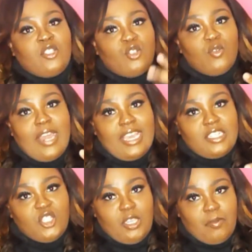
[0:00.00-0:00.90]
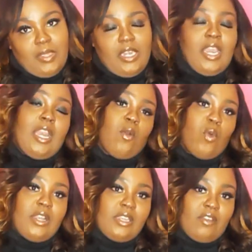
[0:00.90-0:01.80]
2 days shipping and then
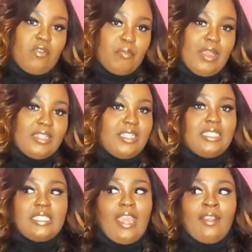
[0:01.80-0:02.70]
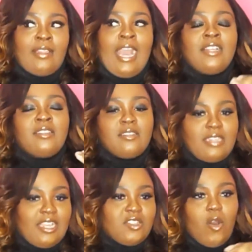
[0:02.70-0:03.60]
1 day for process. Like
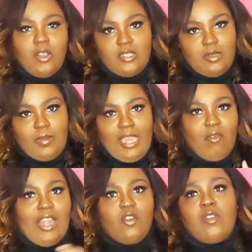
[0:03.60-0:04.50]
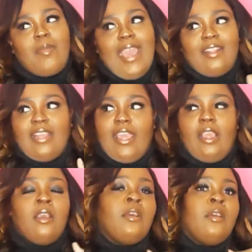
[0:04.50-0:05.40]
that's awesome. Like right off the bat, like
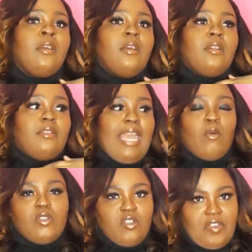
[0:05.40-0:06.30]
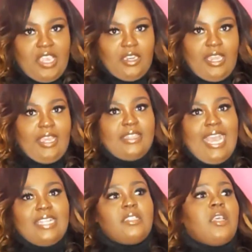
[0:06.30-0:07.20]
that was great. Like
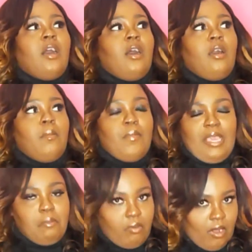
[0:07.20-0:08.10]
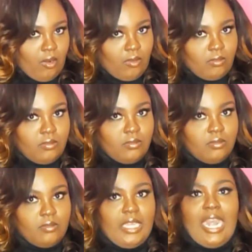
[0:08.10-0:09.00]
that's a big pro
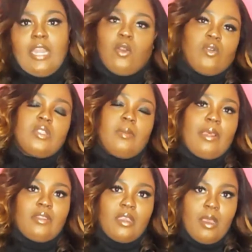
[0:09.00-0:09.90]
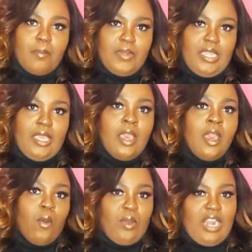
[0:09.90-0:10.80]
that I noticed about the company
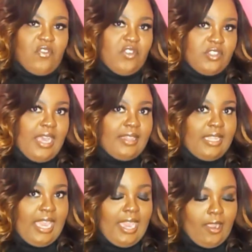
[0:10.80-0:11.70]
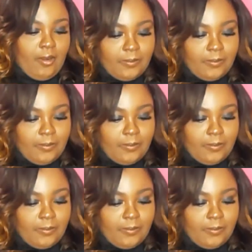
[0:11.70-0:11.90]
when I first got the hair.